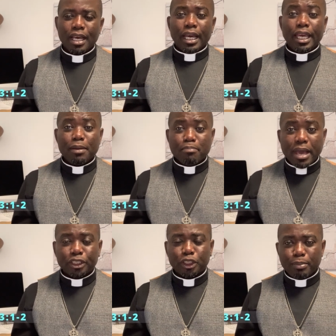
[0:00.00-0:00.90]
He
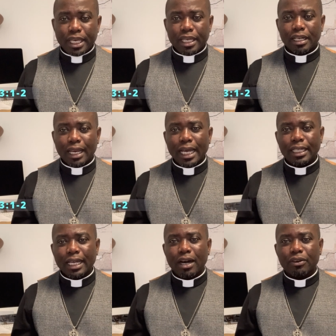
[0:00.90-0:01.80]
makes me lie
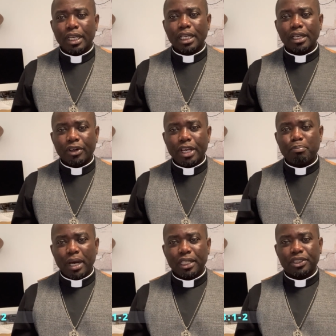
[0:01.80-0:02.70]
down in green
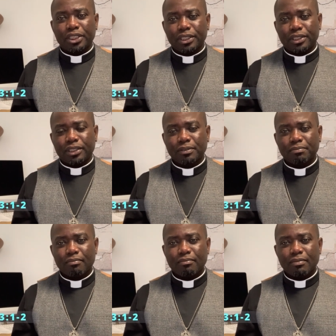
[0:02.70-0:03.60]
pastures,
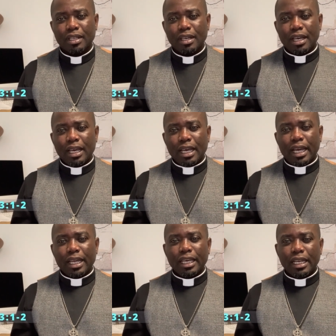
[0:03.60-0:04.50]

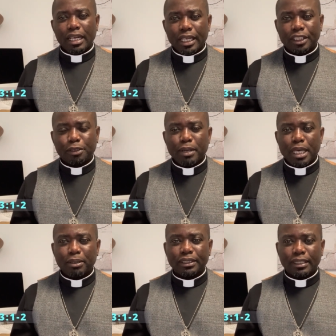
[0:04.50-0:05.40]
and he leads me
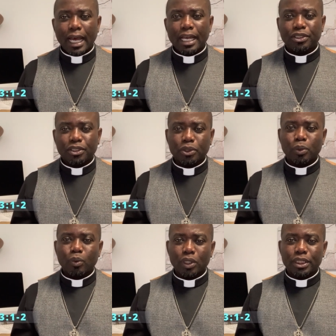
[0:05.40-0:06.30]
beside still
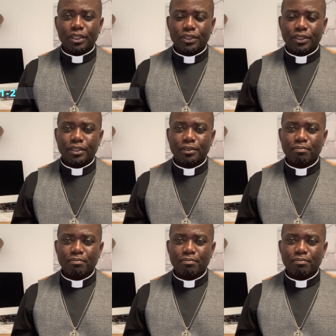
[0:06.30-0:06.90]
waters.